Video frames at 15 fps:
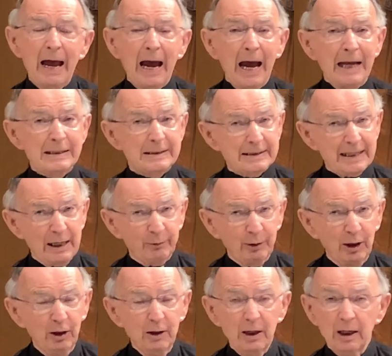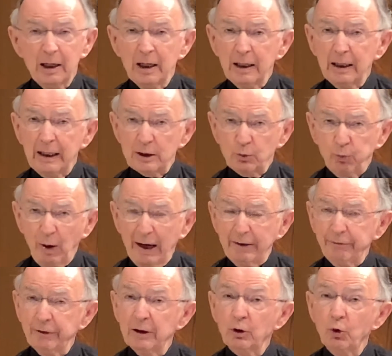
and Sarah, his wife,